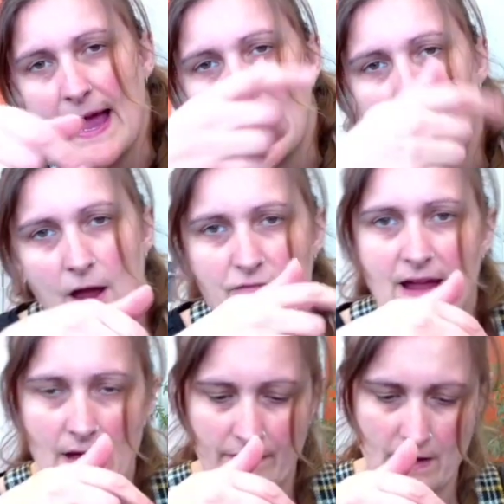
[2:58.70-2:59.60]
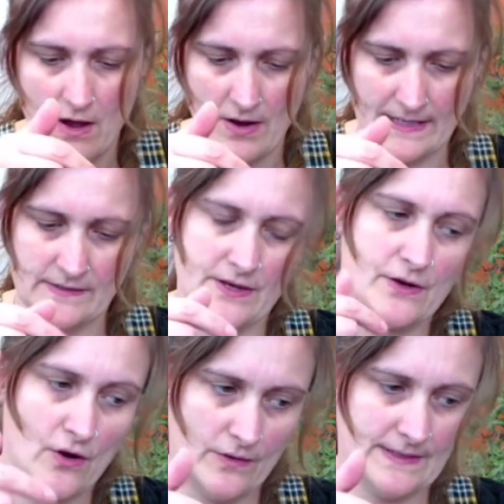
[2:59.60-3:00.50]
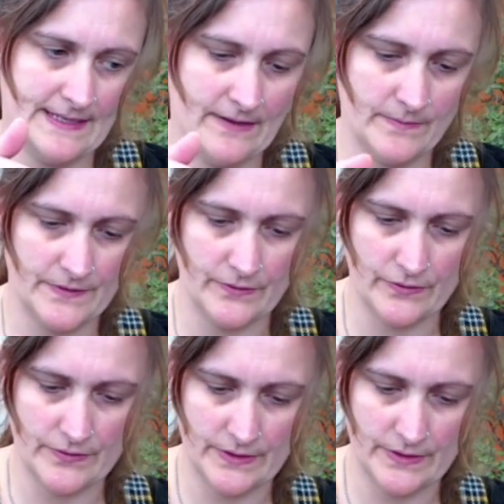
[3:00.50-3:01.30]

hair around the light, so you can't see them so good.